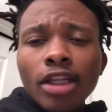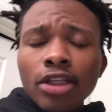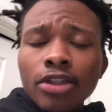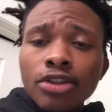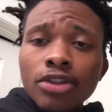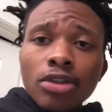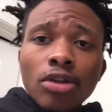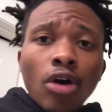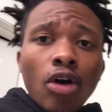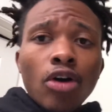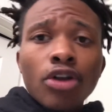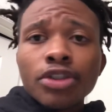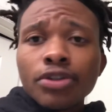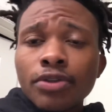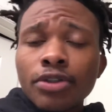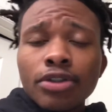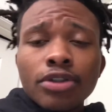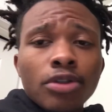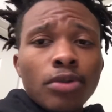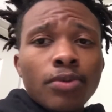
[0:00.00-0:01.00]
All you
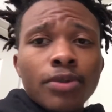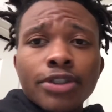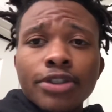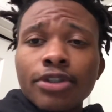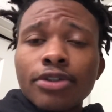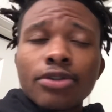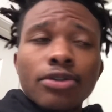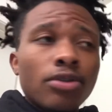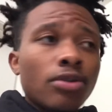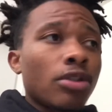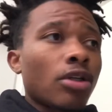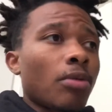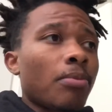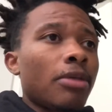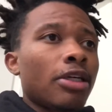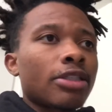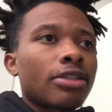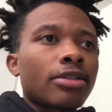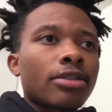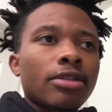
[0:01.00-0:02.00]
can do is just do your
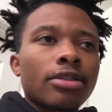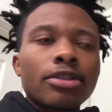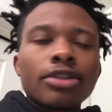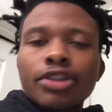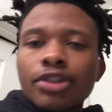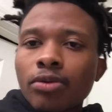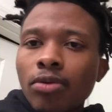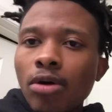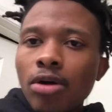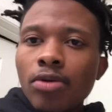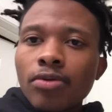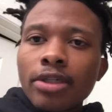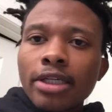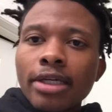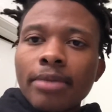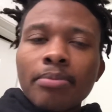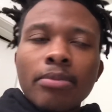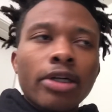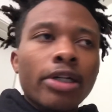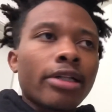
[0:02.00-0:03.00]
best to control
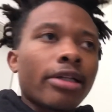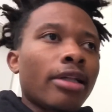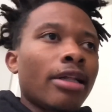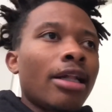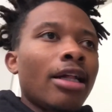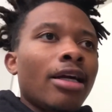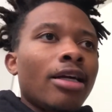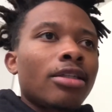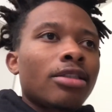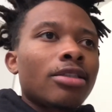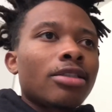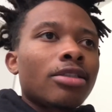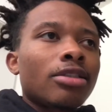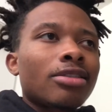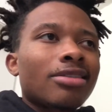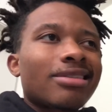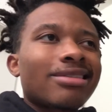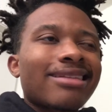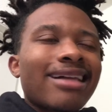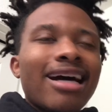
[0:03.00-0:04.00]
that, but
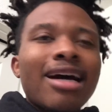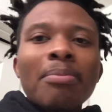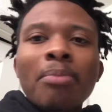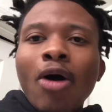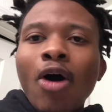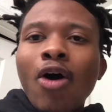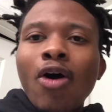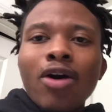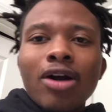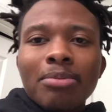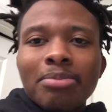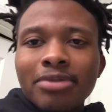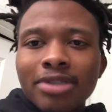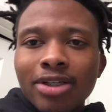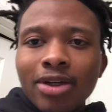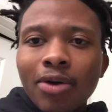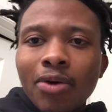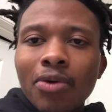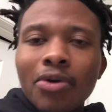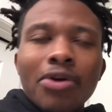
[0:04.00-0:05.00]
stop harping
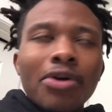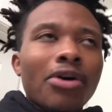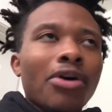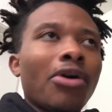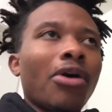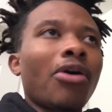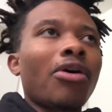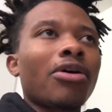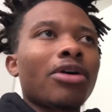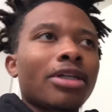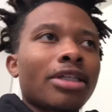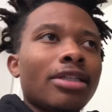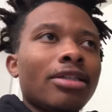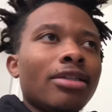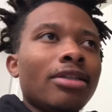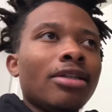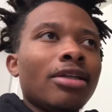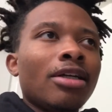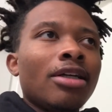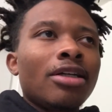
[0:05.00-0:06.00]
on
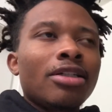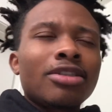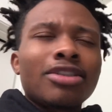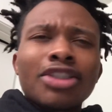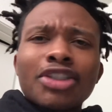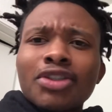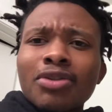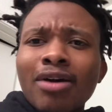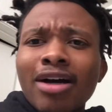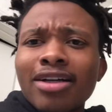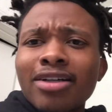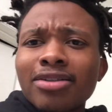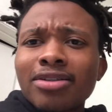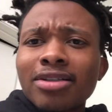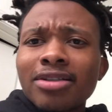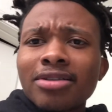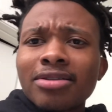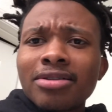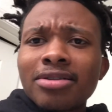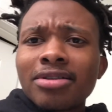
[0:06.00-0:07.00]
Cardi to try
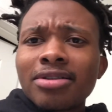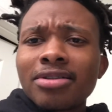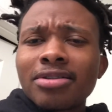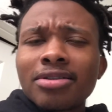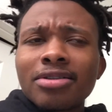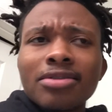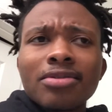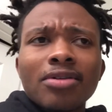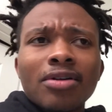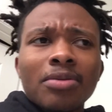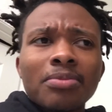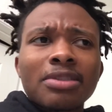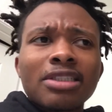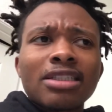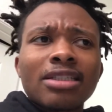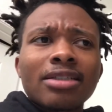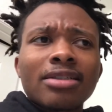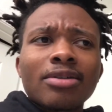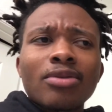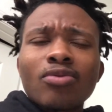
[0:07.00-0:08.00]
to,
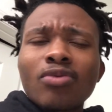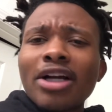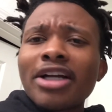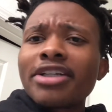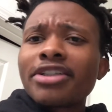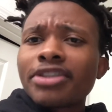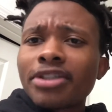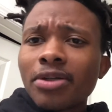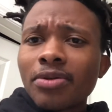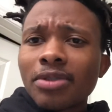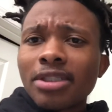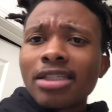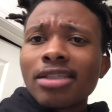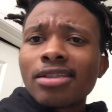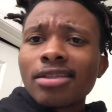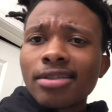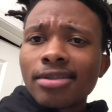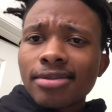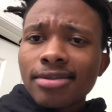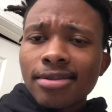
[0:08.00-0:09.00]
raise your
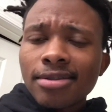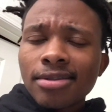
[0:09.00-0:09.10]
kids.